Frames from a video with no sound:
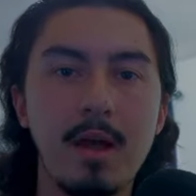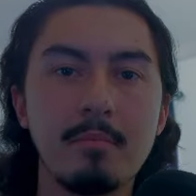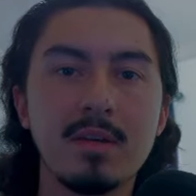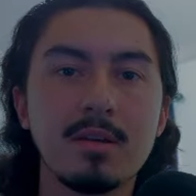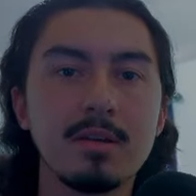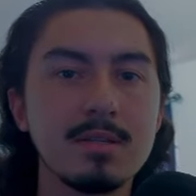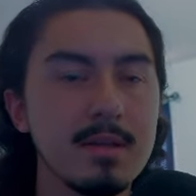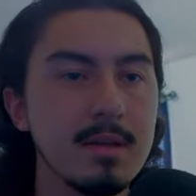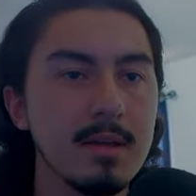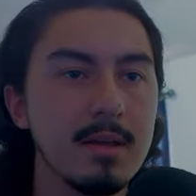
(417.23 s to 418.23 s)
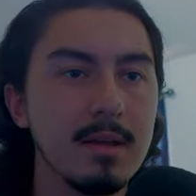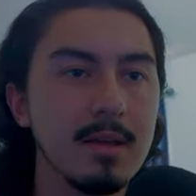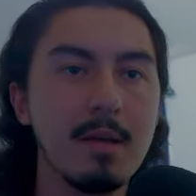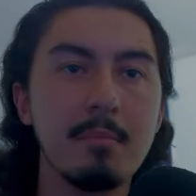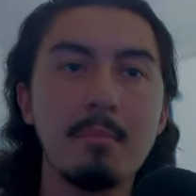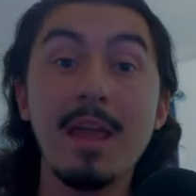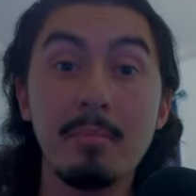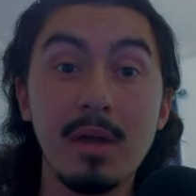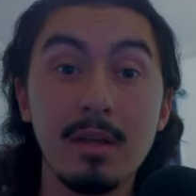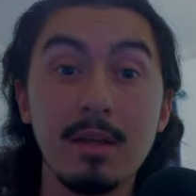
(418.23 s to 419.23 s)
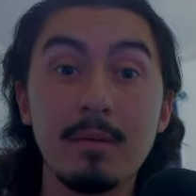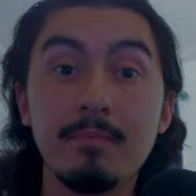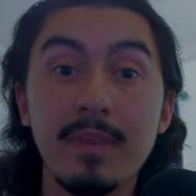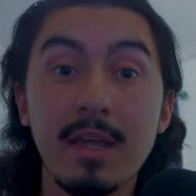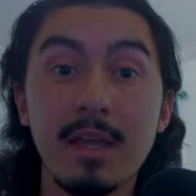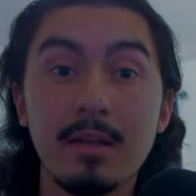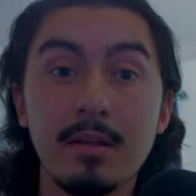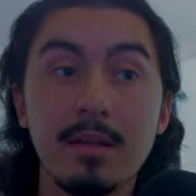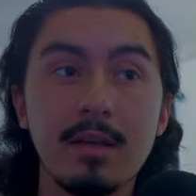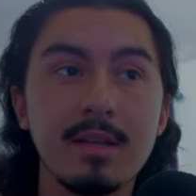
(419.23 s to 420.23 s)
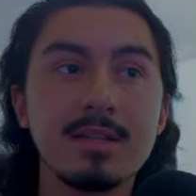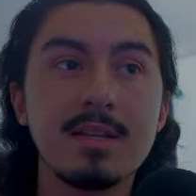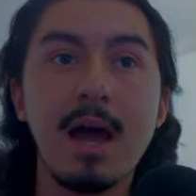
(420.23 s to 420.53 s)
Because in my opinion, it's not